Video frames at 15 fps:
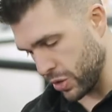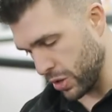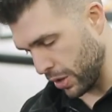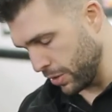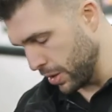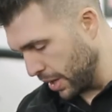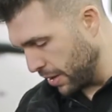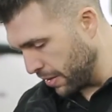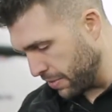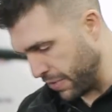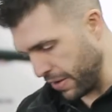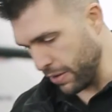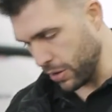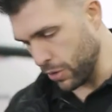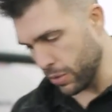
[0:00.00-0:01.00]
So
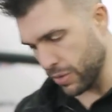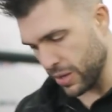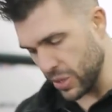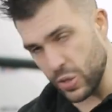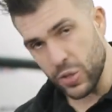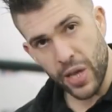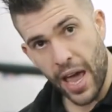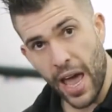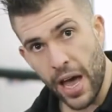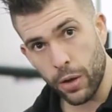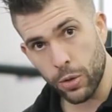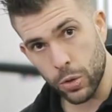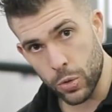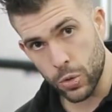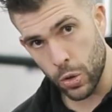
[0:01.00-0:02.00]
very good. This is
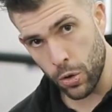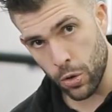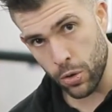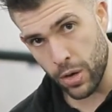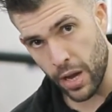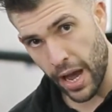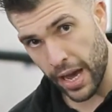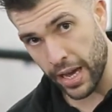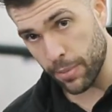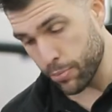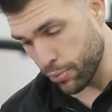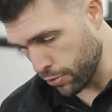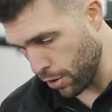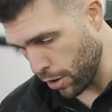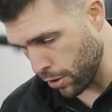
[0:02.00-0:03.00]
how you turn a
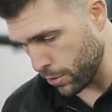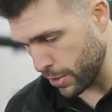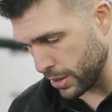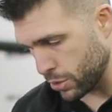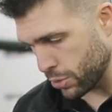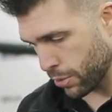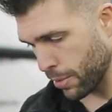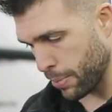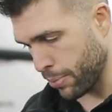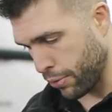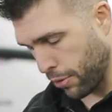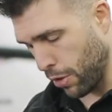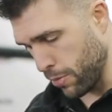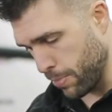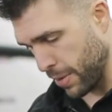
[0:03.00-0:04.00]
bro into a
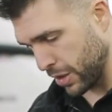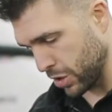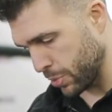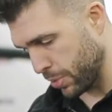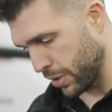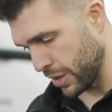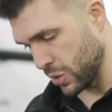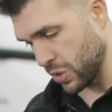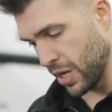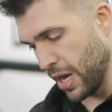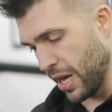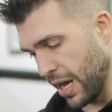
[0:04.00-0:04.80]
pro bench press.